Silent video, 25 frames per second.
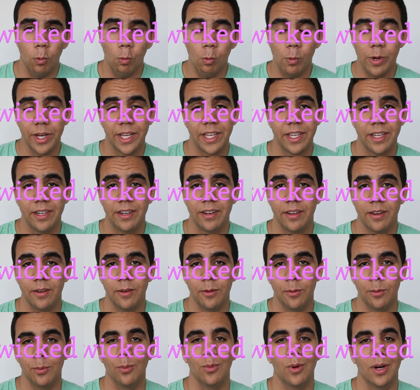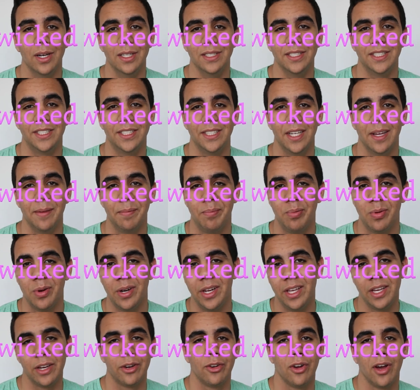Wicked was a
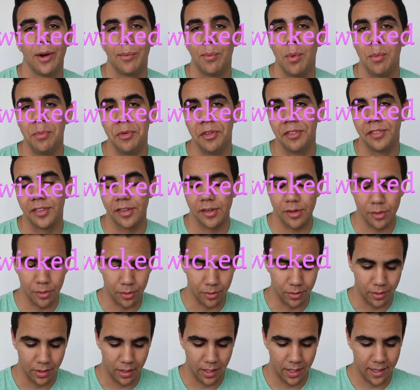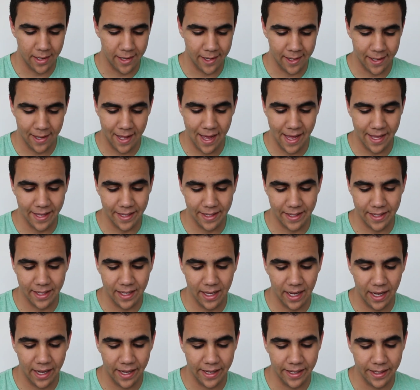pretty incredible musical.
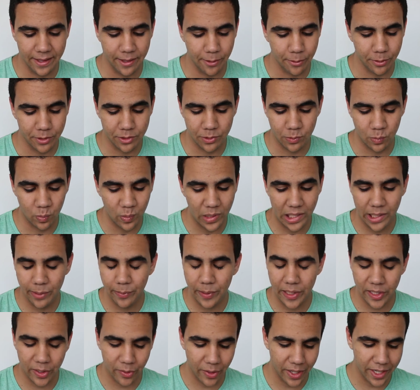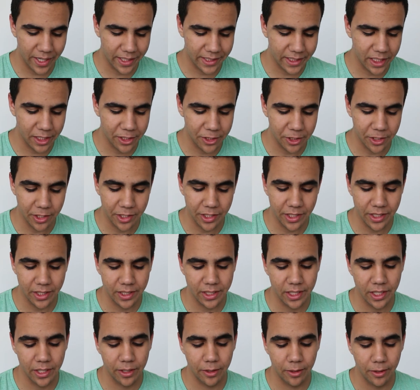There was really great attention to
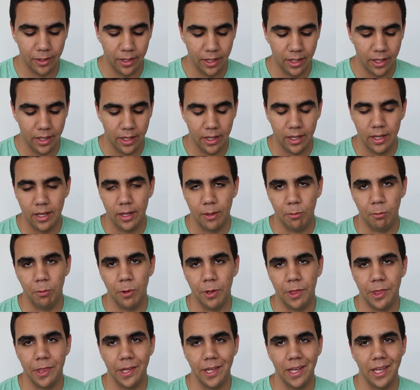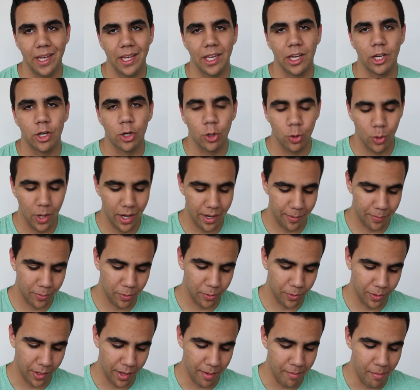detail, with
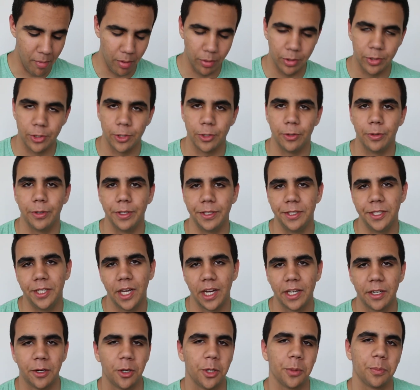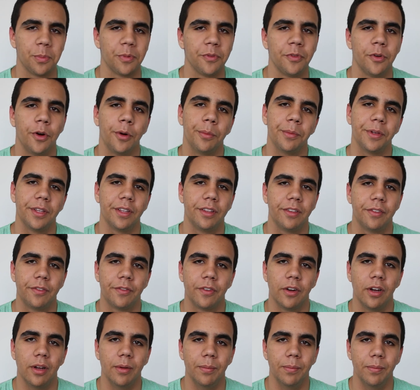incredible emotional and technical performance
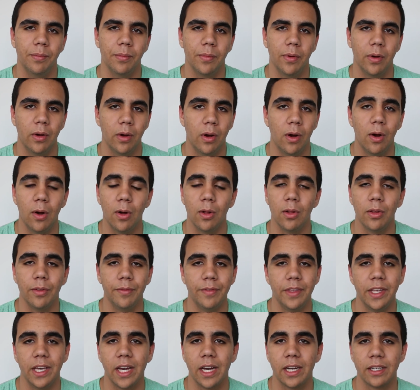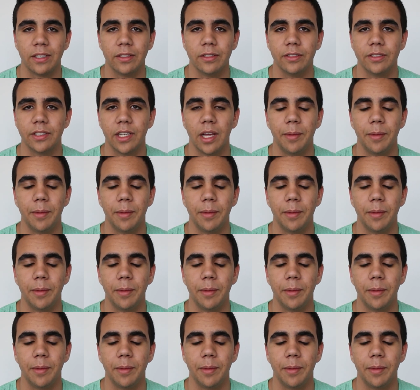from all of the actors.